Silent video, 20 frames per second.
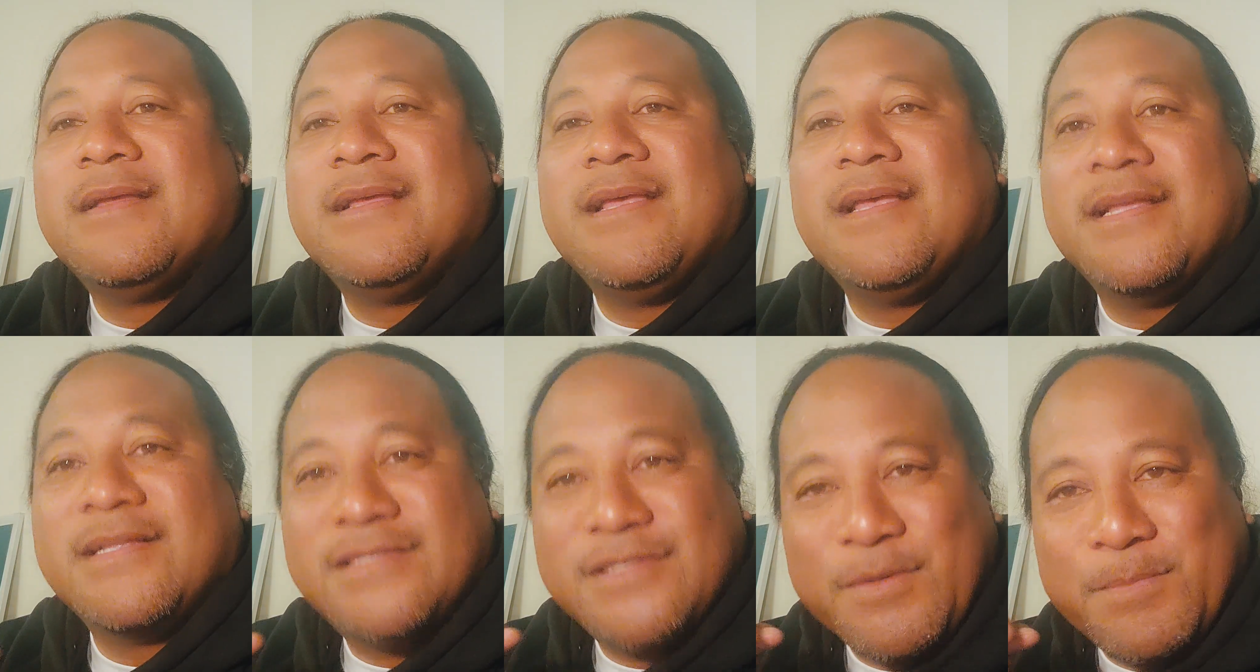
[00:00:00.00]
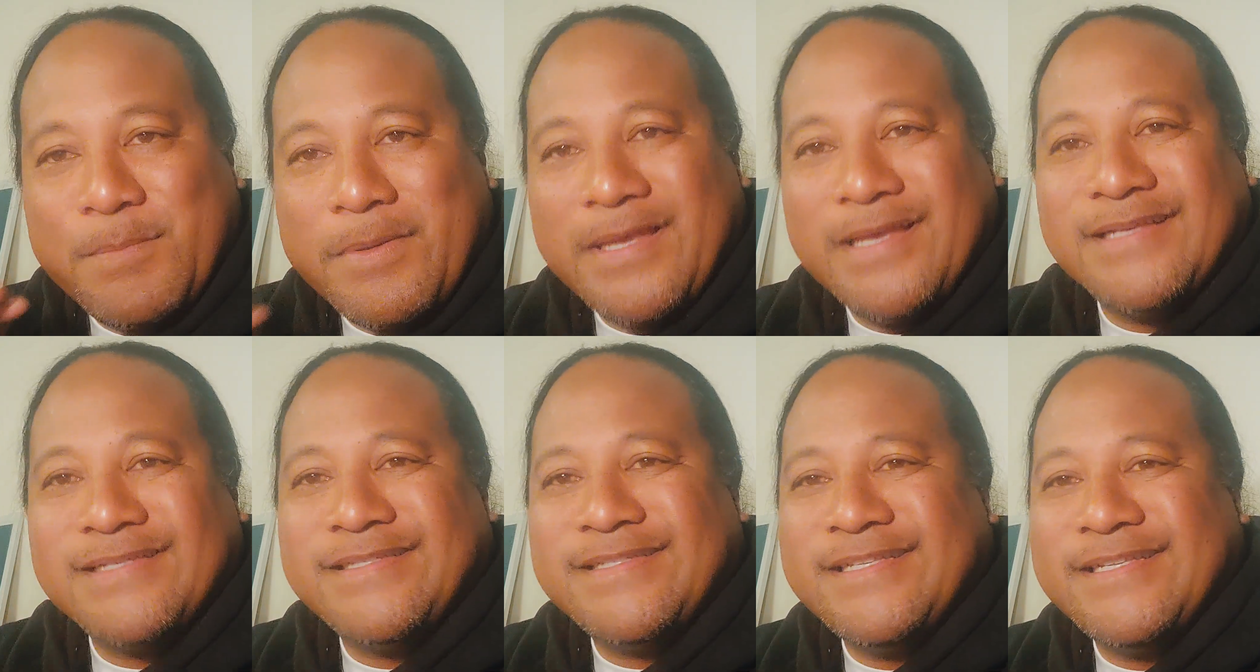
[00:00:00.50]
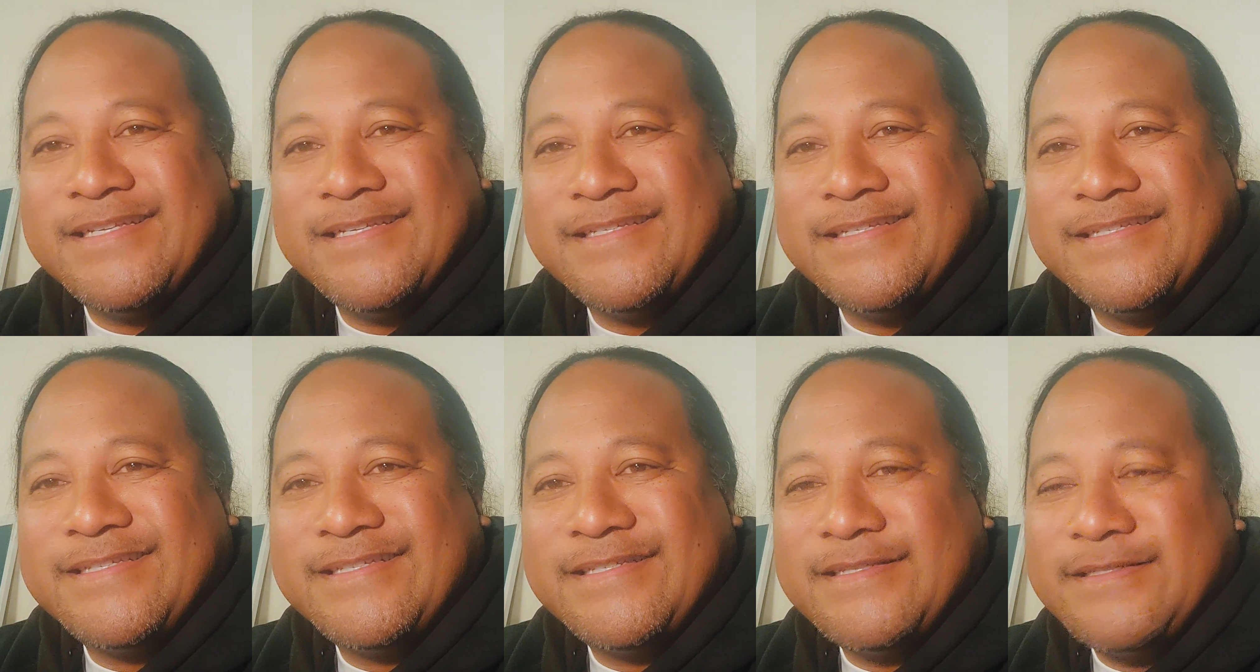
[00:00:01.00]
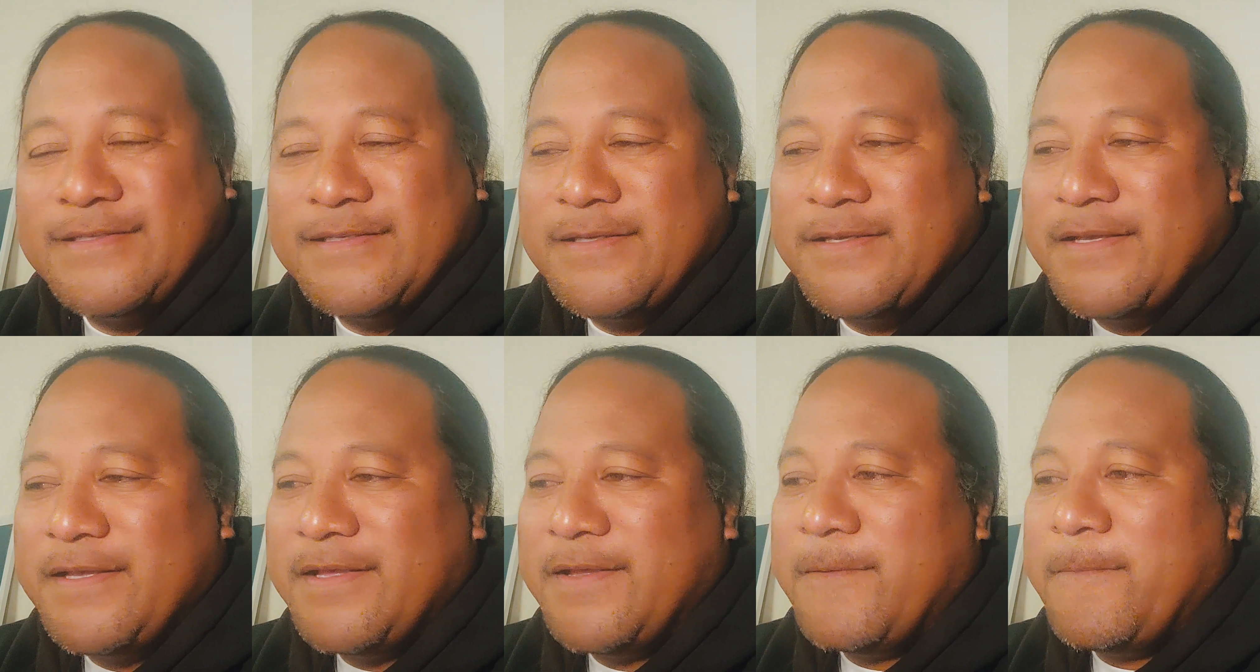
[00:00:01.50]
It's a business,
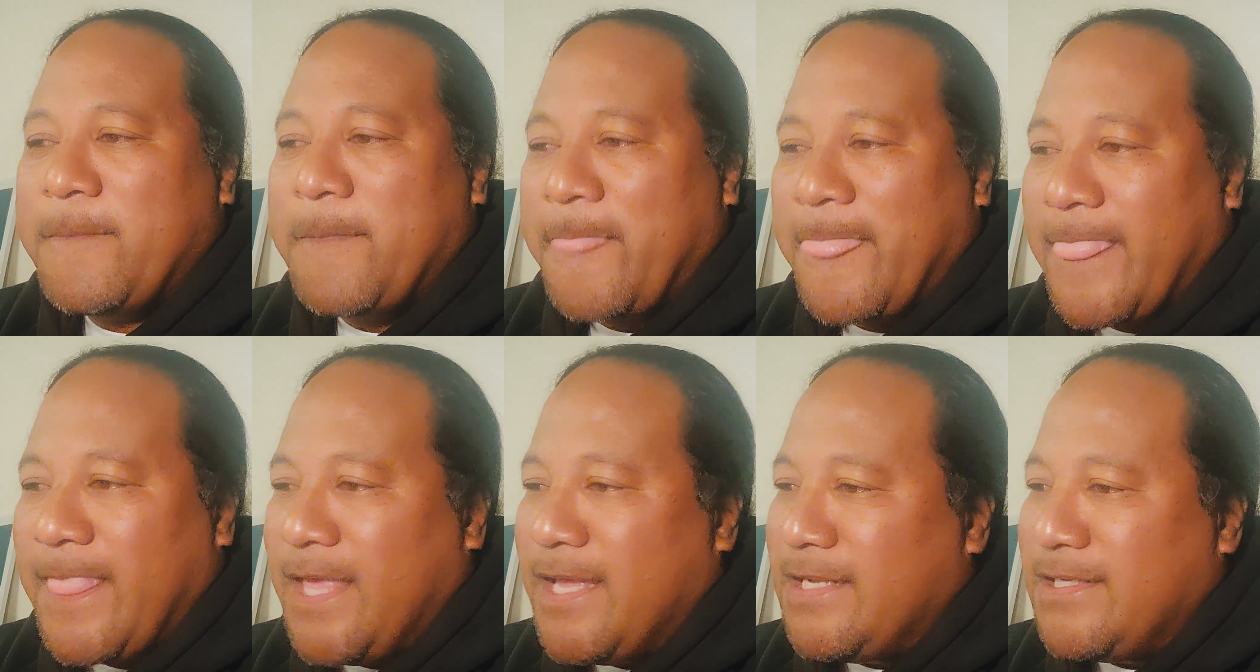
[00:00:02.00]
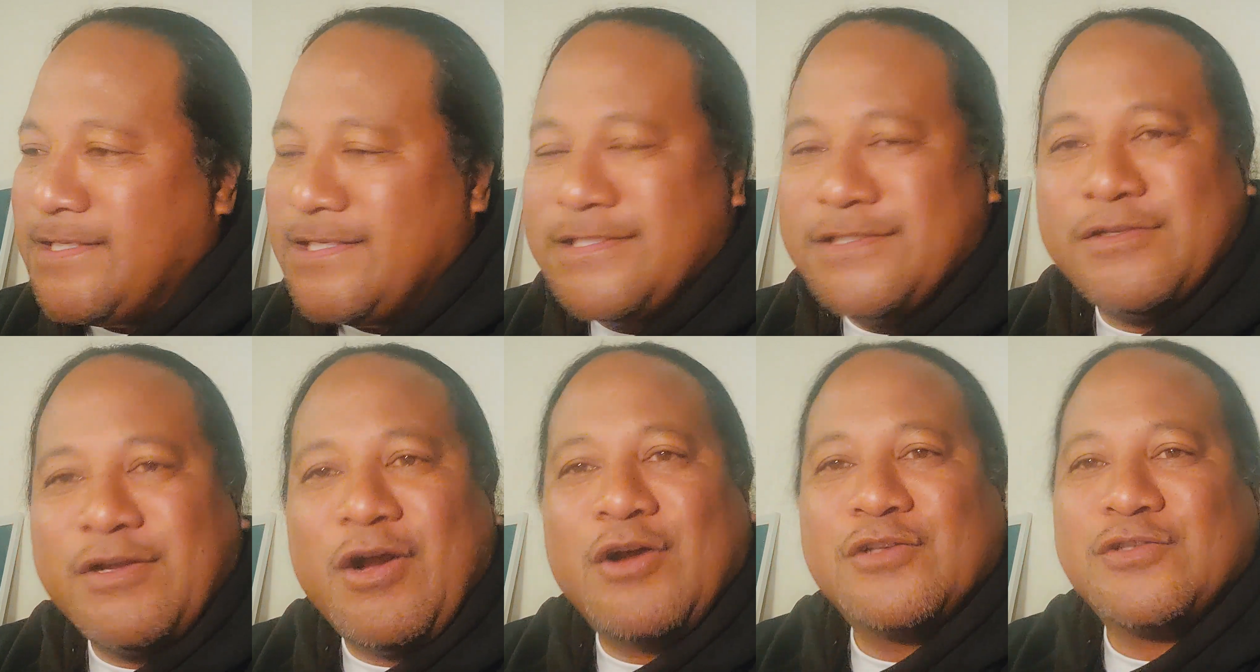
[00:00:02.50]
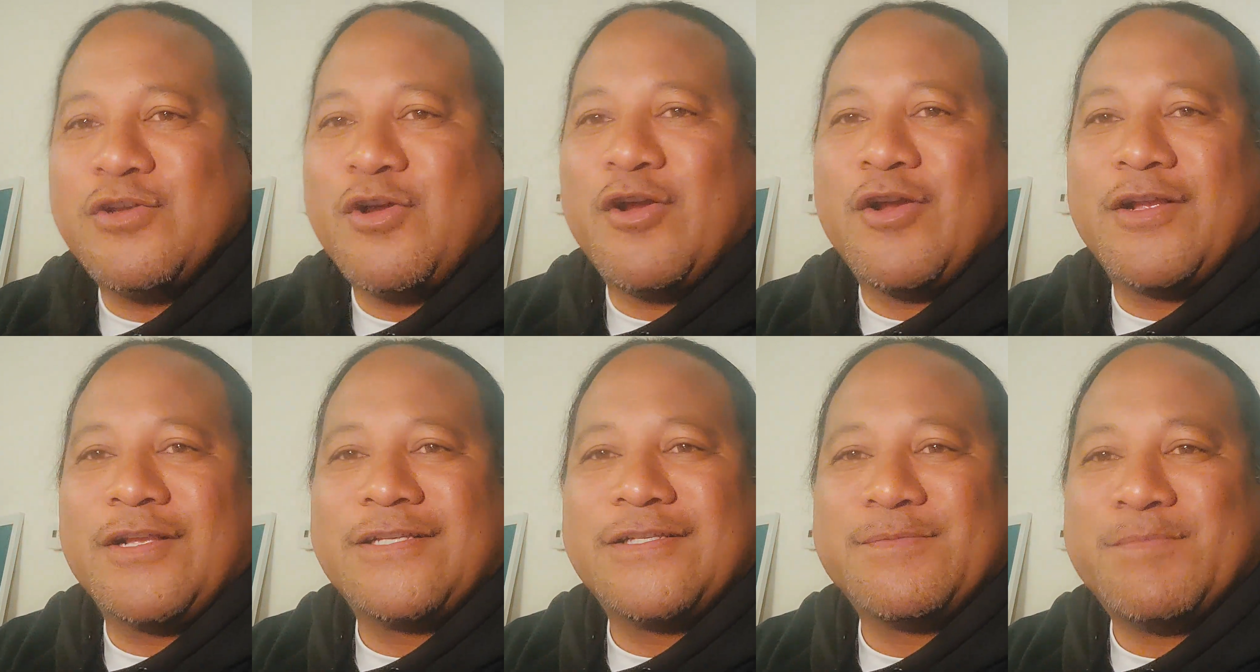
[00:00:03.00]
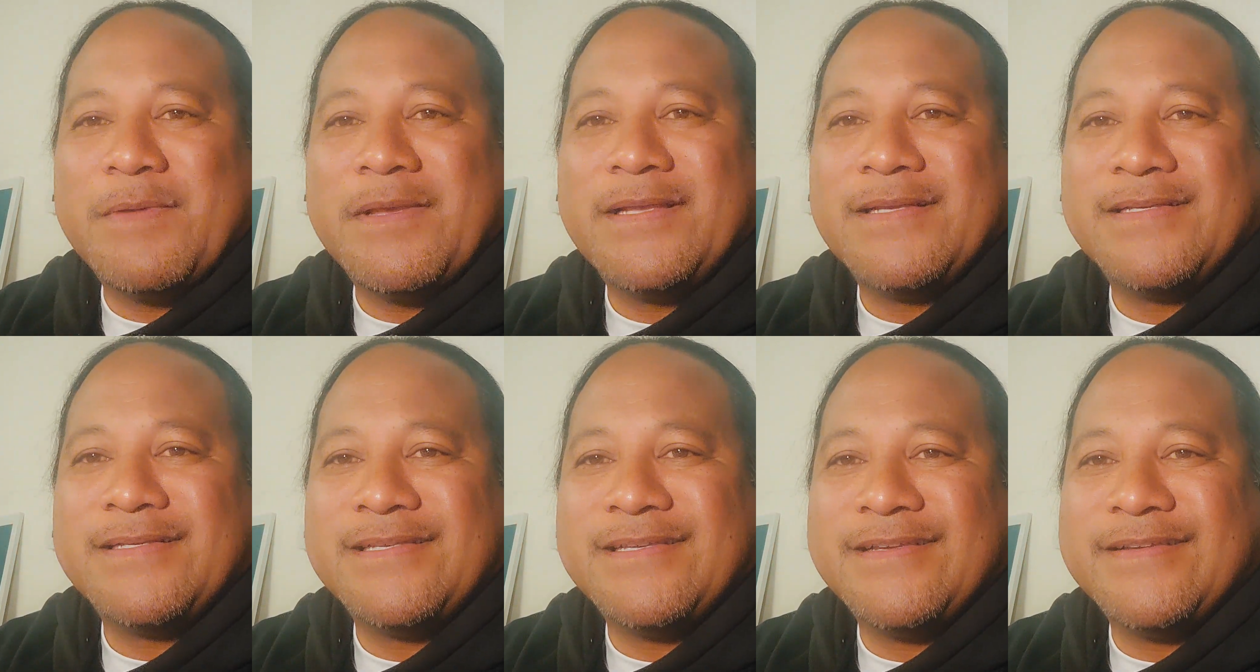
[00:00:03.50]
and these dogs are
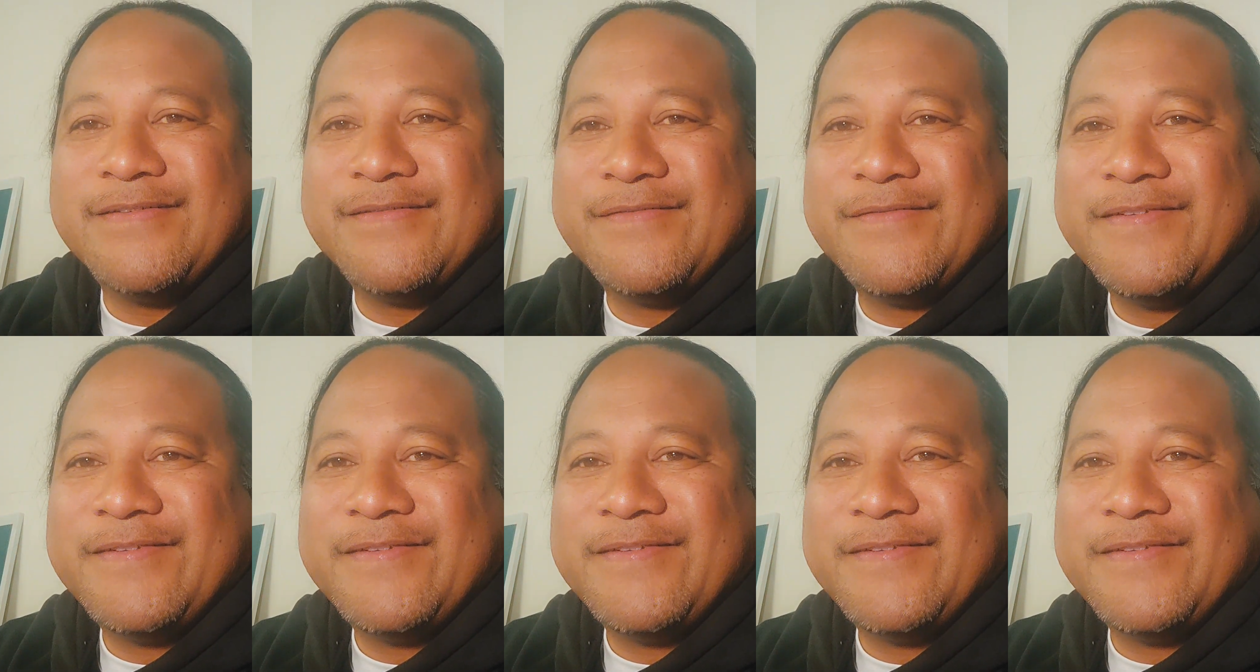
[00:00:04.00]
expensive,